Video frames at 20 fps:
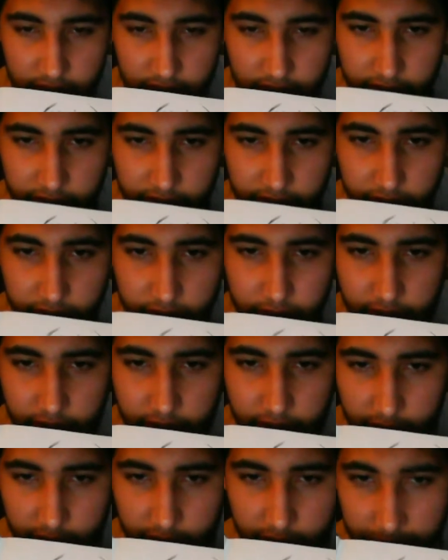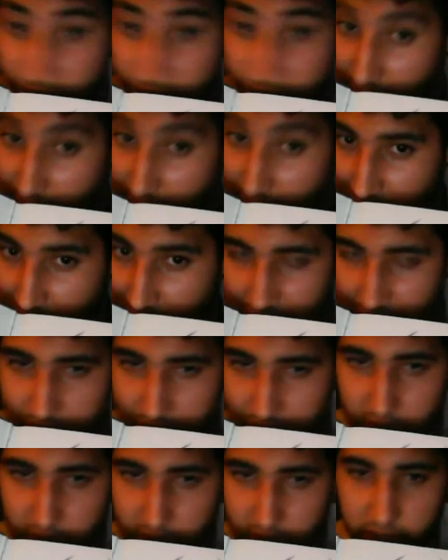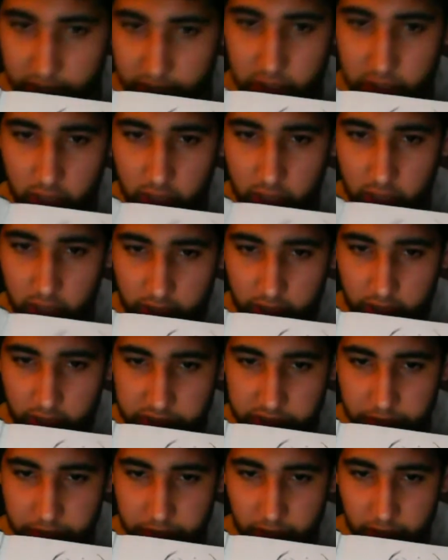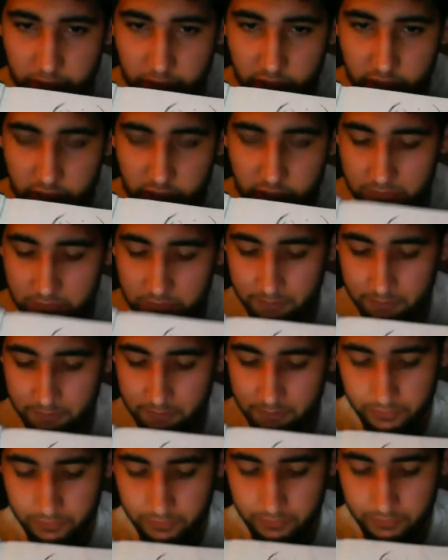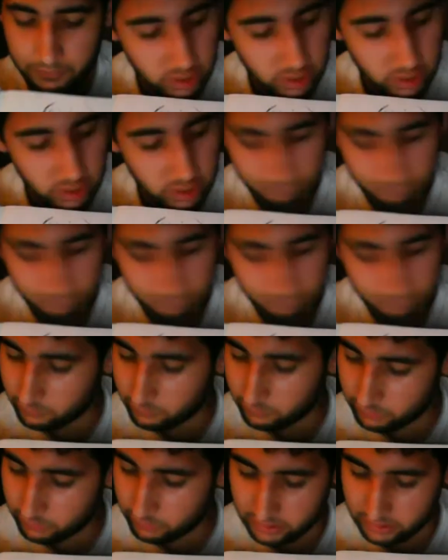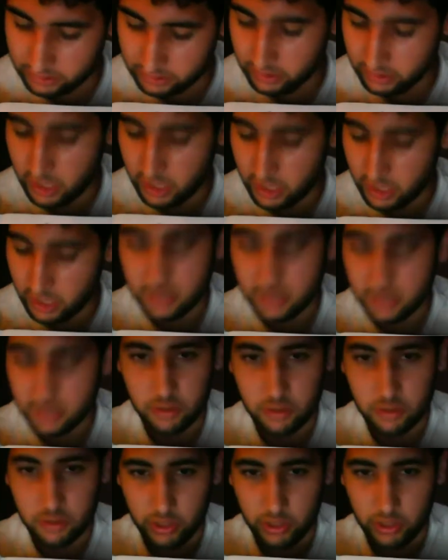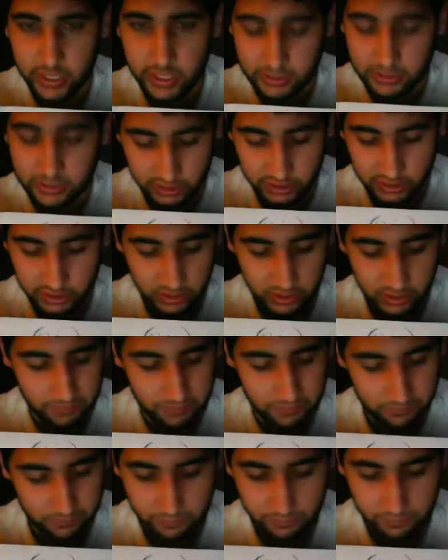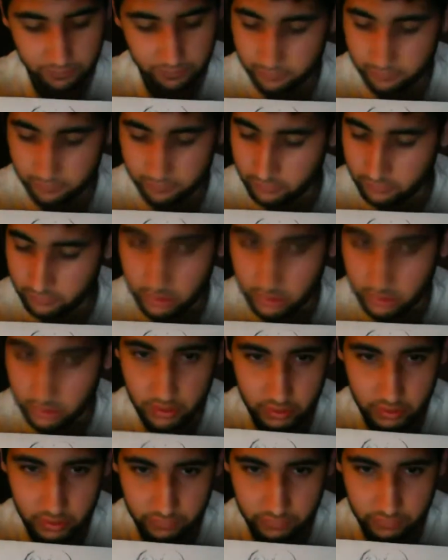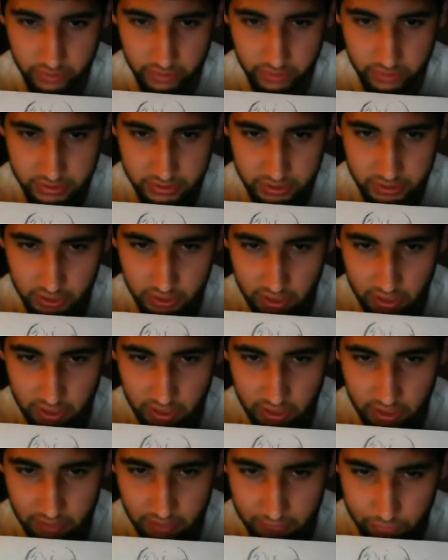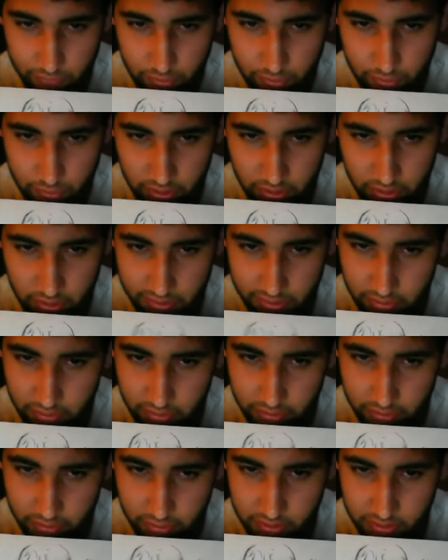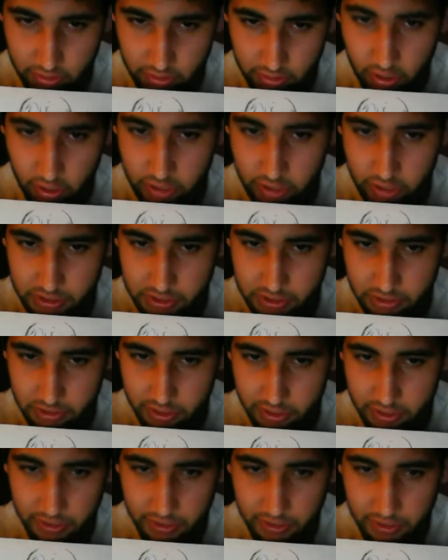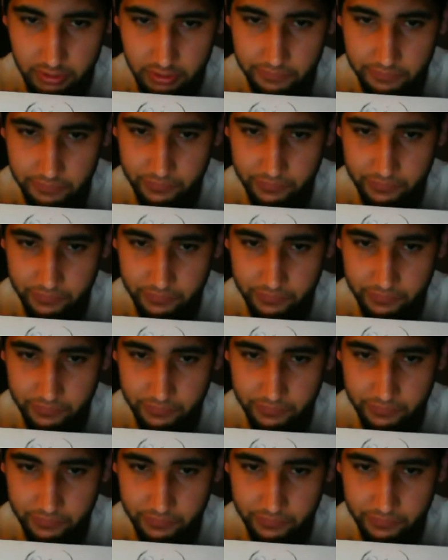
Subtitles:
her name is actually a she, Gemma. Was Nightcore actually. You can see I wrote in her kanji right here,